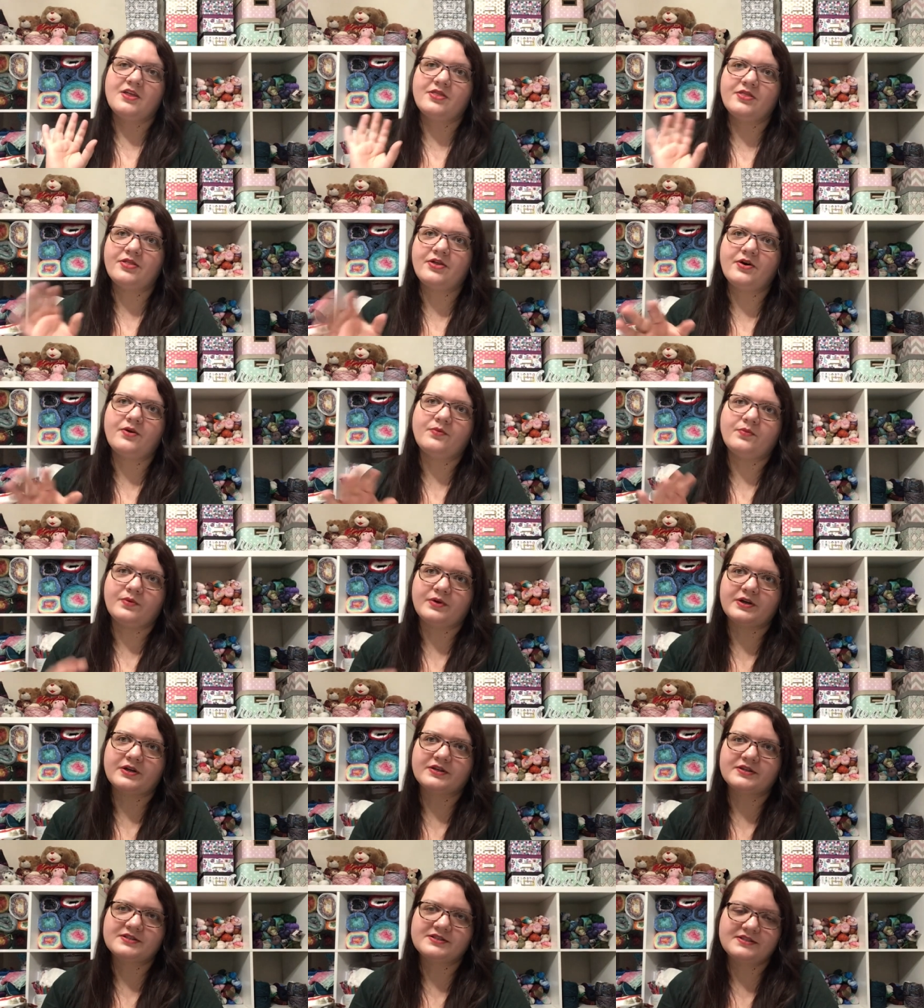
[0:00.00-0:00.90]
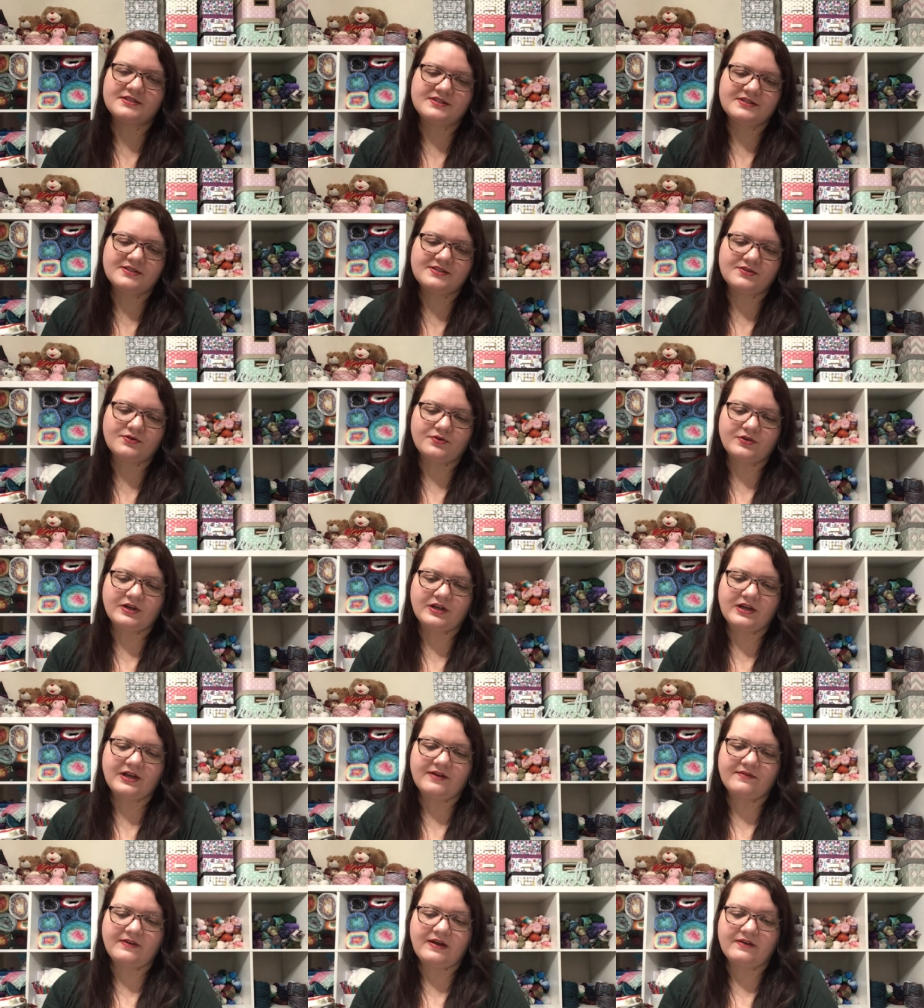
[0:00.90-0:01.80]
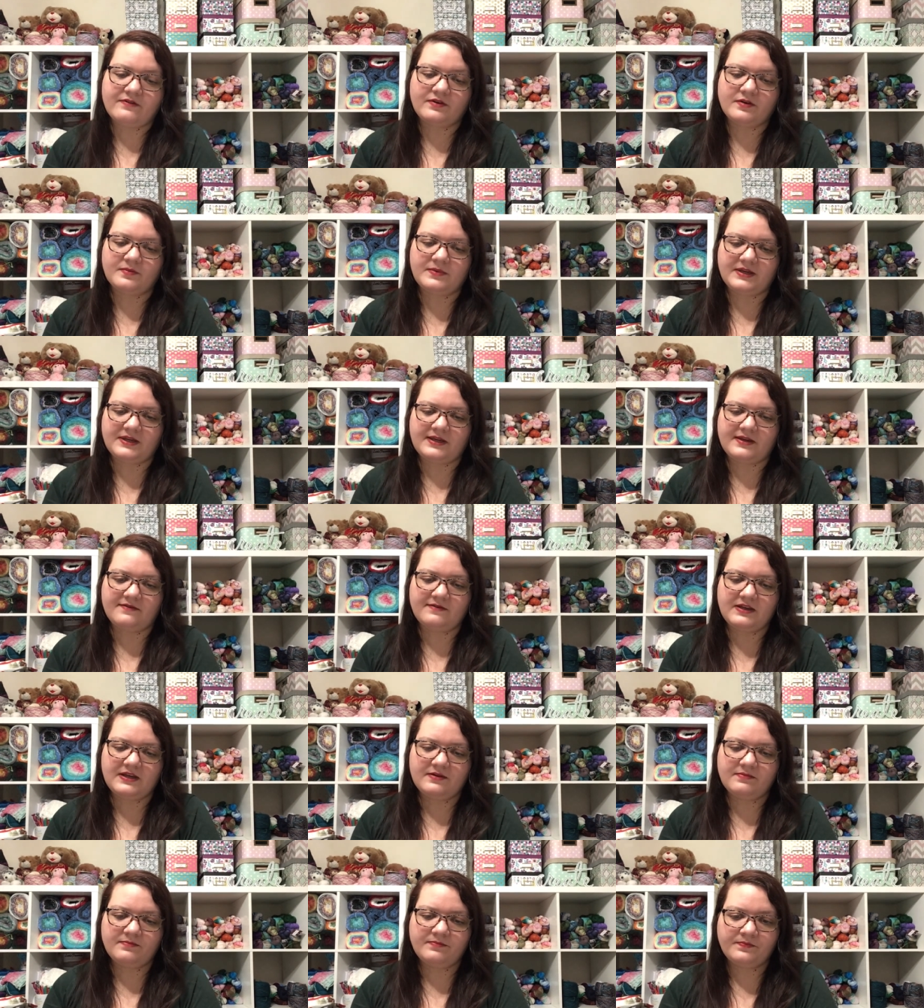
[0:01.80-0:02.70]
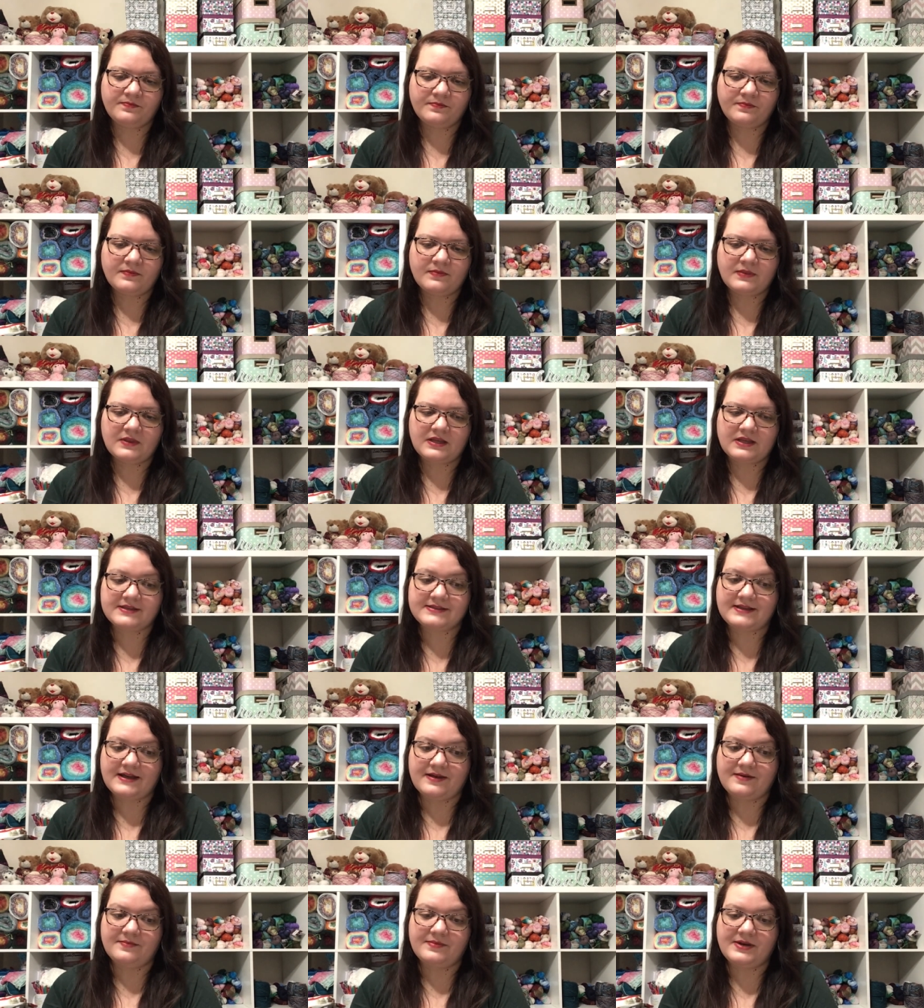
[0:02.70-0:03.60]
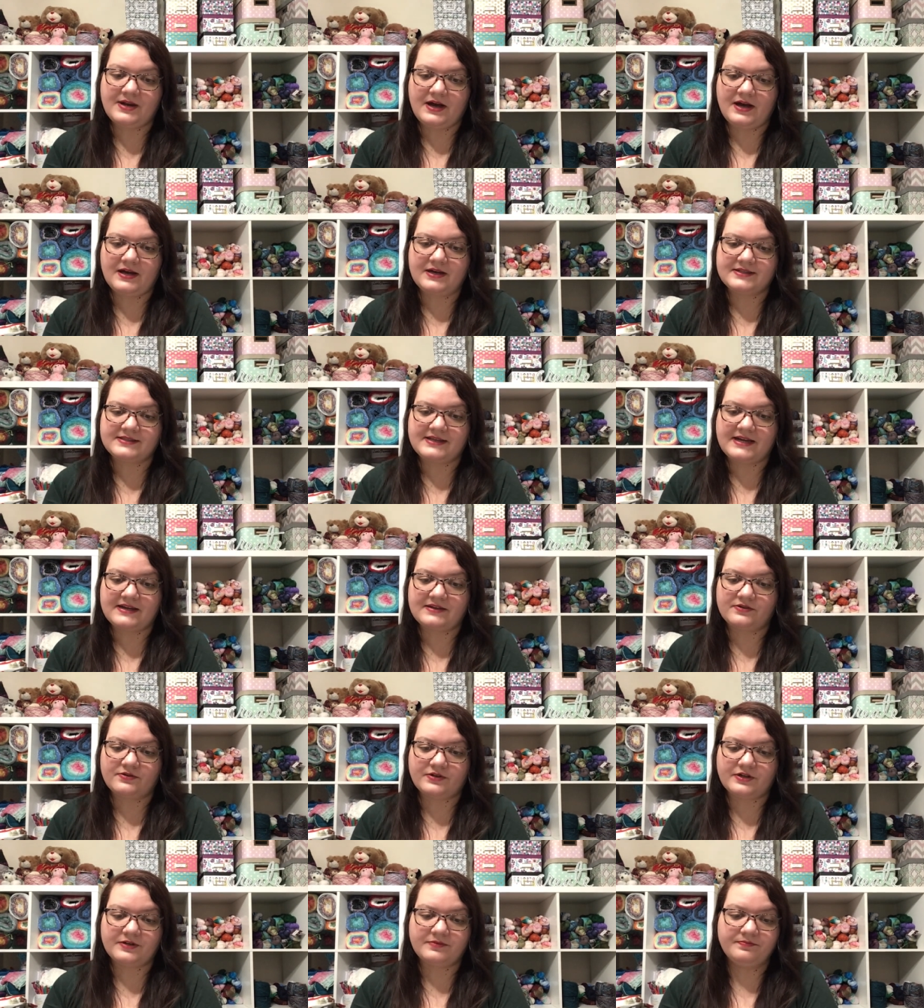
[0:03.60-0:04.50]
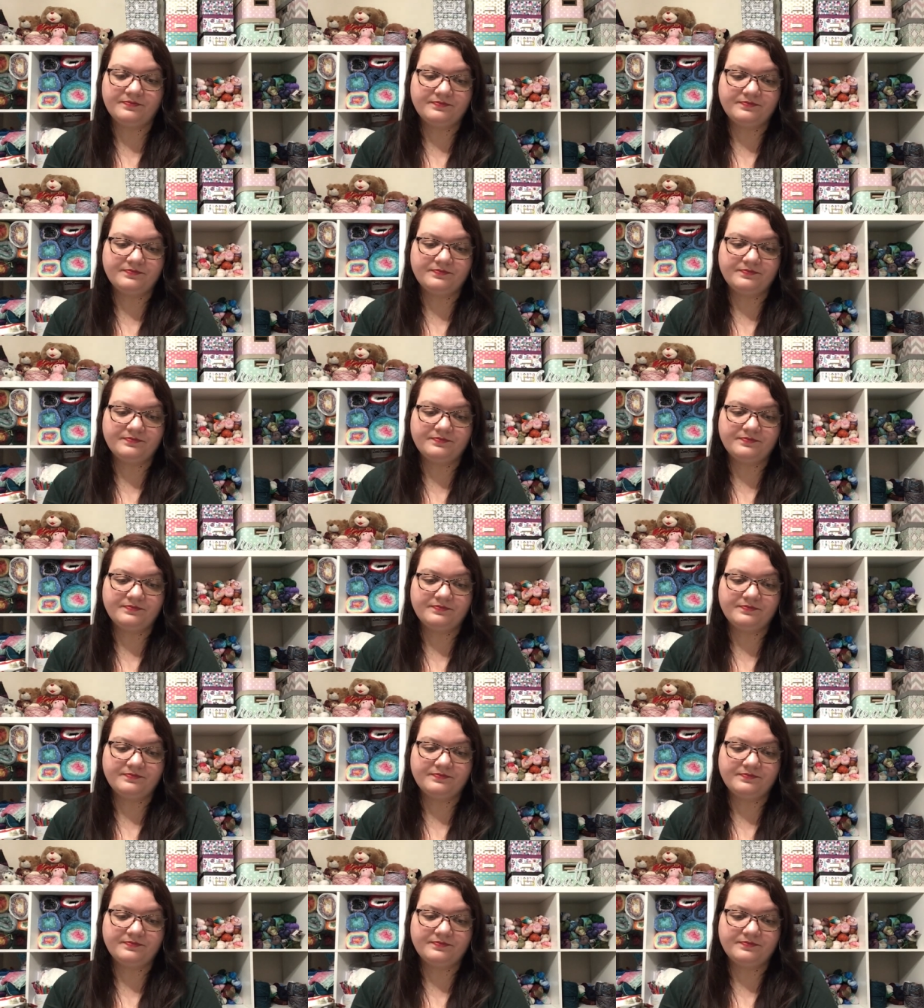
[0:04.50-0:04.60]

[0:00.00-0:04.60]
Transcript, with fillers: the worst sorting I've ever been given. Because I am not a Satindor.